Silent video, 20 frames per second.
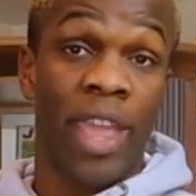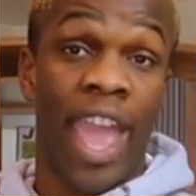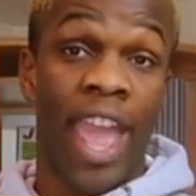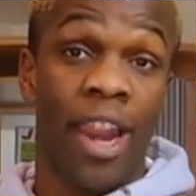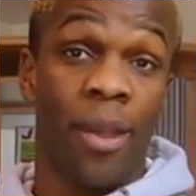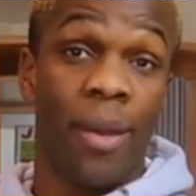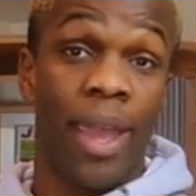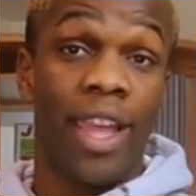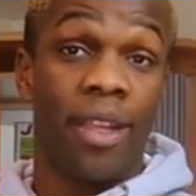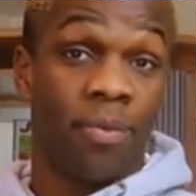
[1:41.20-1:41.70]

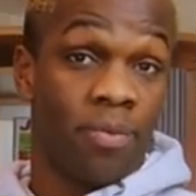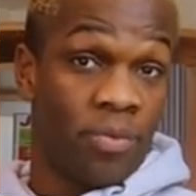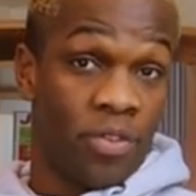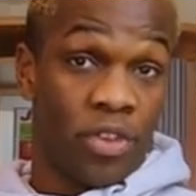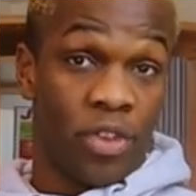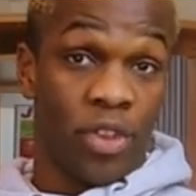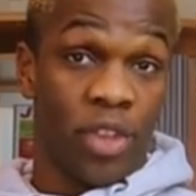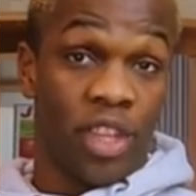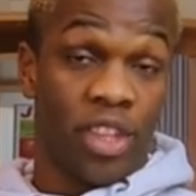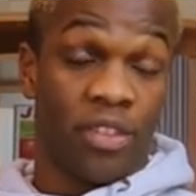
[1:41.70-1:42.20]
Anyway,
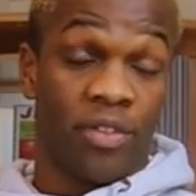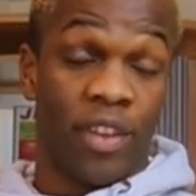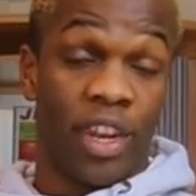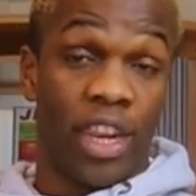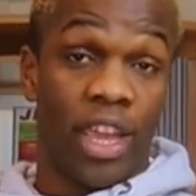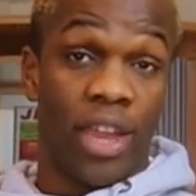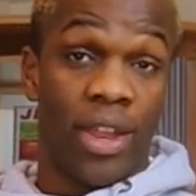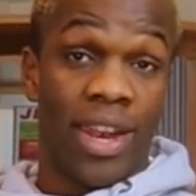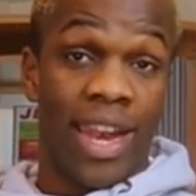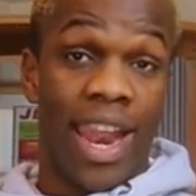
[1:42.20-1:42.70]
to this
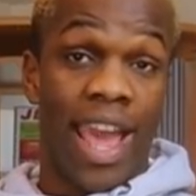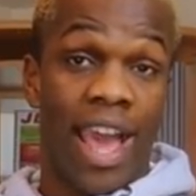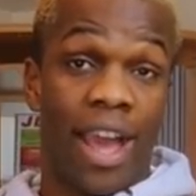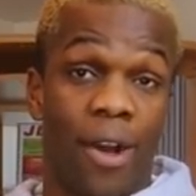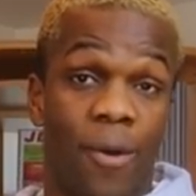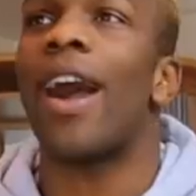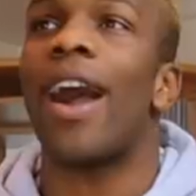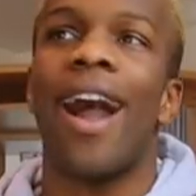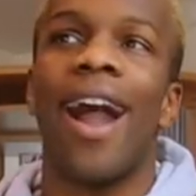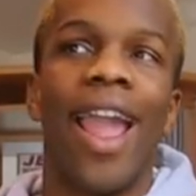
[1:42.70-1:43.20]
video
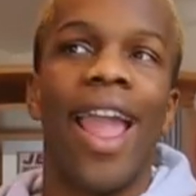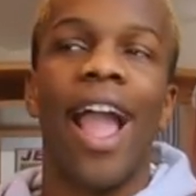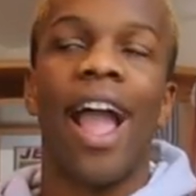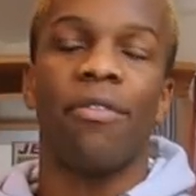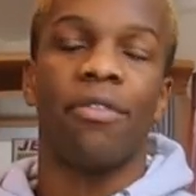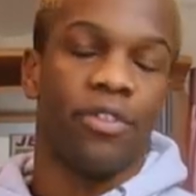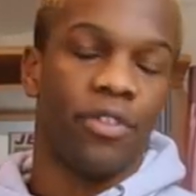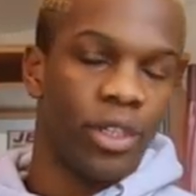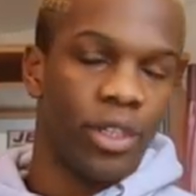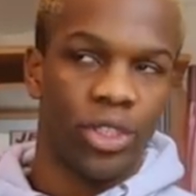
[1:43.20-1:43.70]
now. I
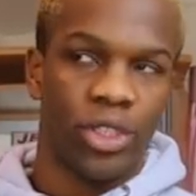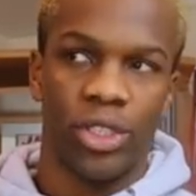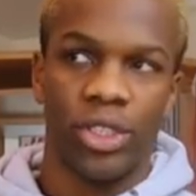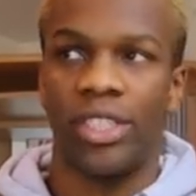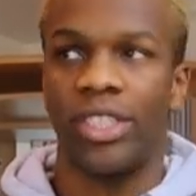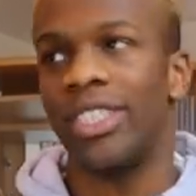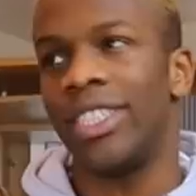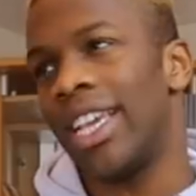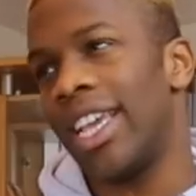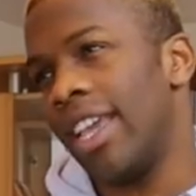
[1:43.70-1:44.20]
have a photo shoot
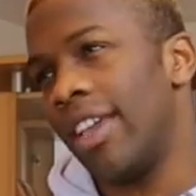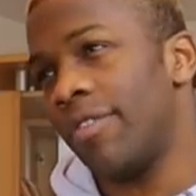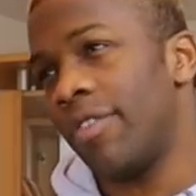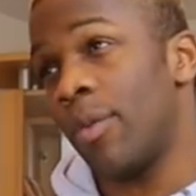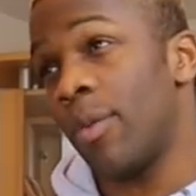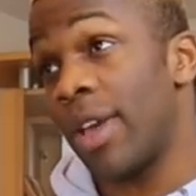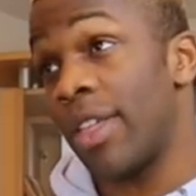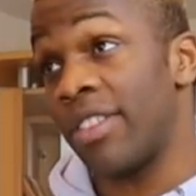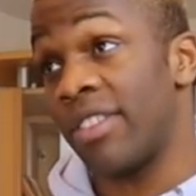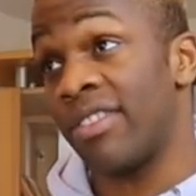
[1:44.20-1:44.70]
today if the
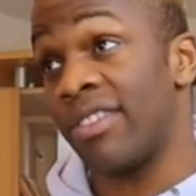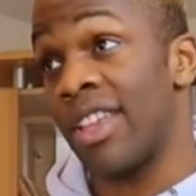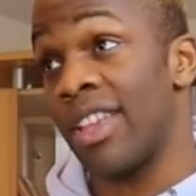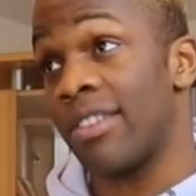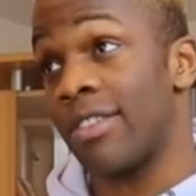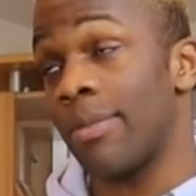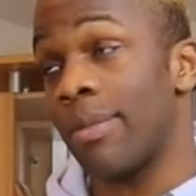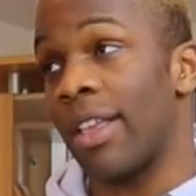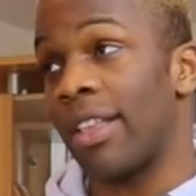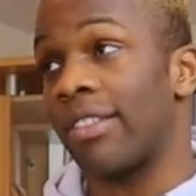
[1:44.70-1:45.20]
weather stays
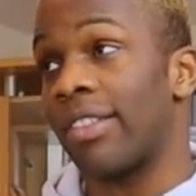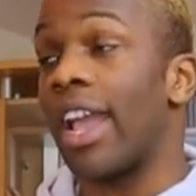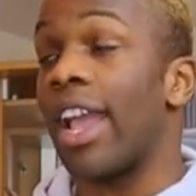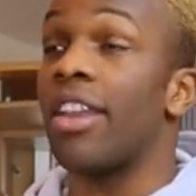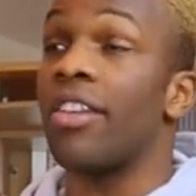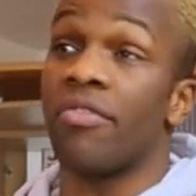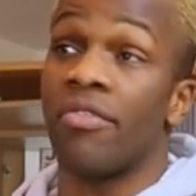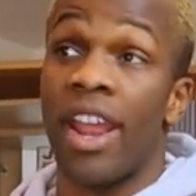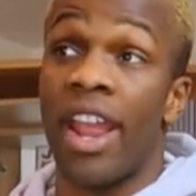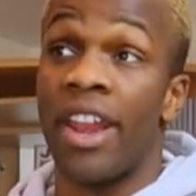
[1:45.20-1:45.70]
on my
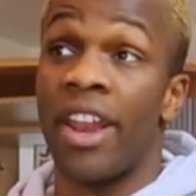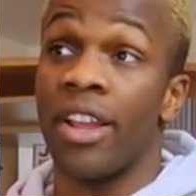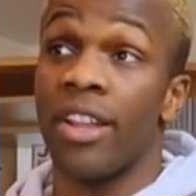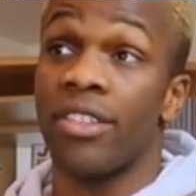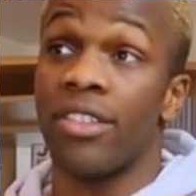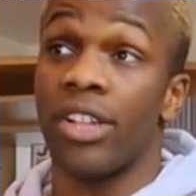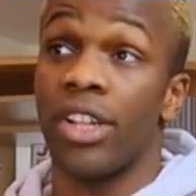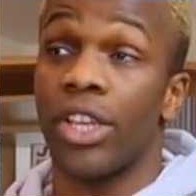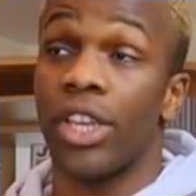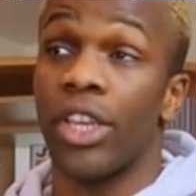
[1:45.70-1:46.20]
side. Right now
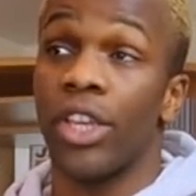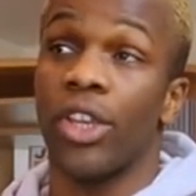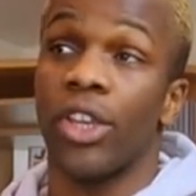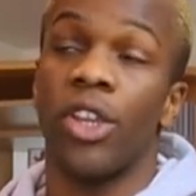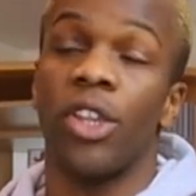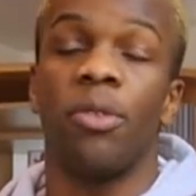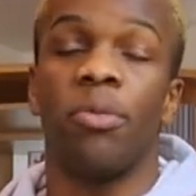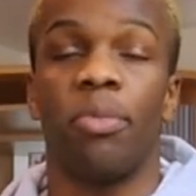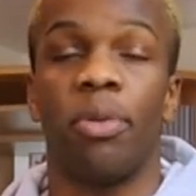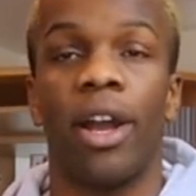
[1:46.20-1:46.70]
it's looking
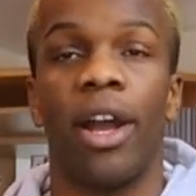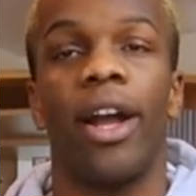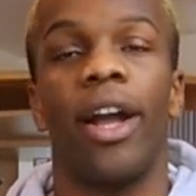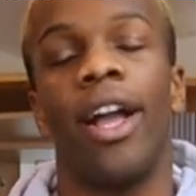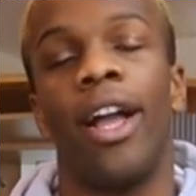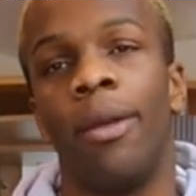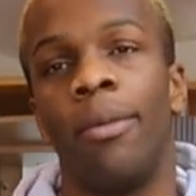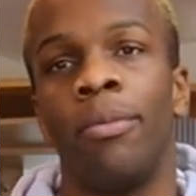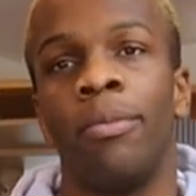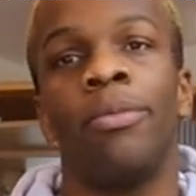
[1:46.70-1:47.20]
good, but
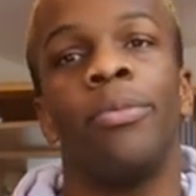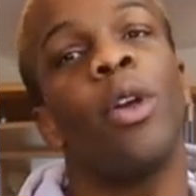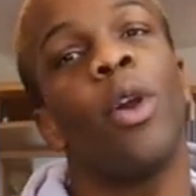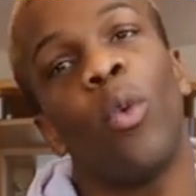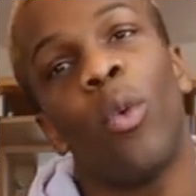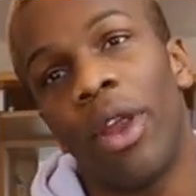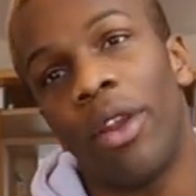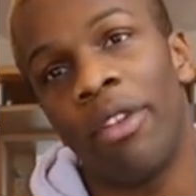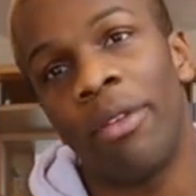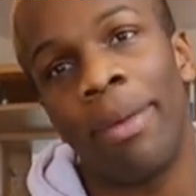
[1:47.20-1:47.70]
um,
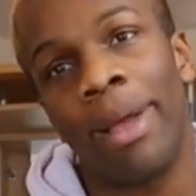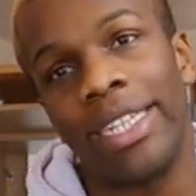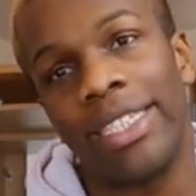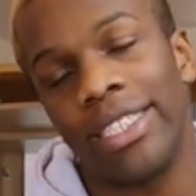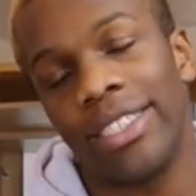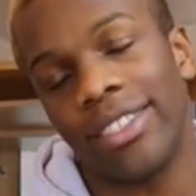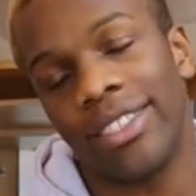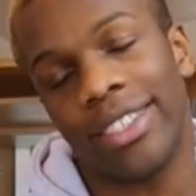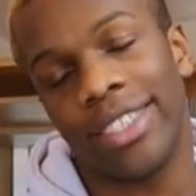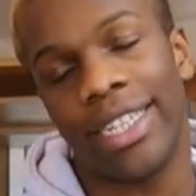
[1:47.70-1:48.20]
we're in
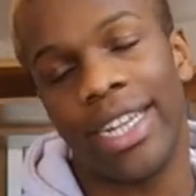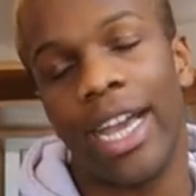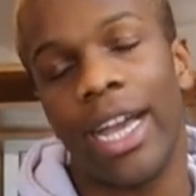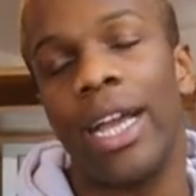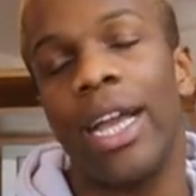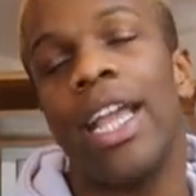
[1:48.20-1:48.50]
Manchester now.